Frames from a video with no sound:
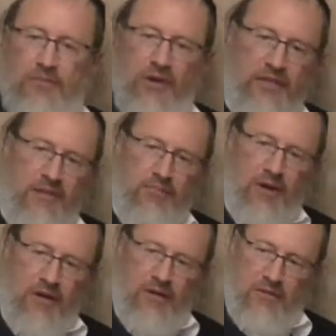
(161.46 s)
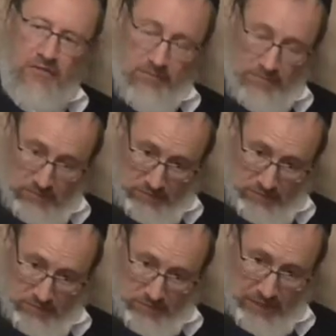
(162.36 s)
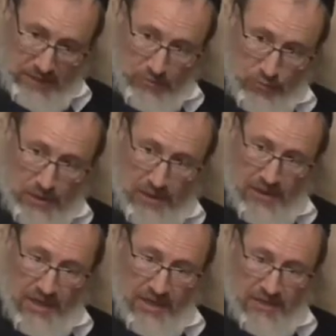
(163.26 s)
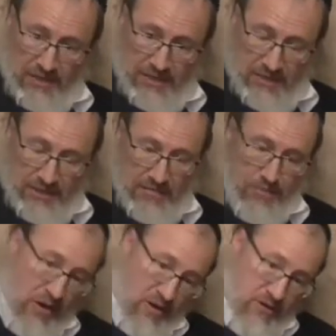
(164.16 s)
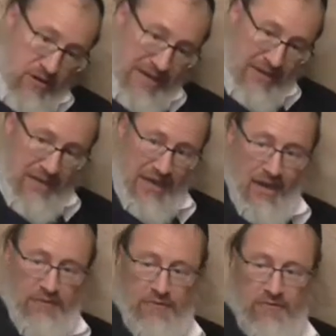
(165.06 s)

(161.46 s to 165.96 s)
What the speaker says: Pregnant para is worth less than a para and a calf.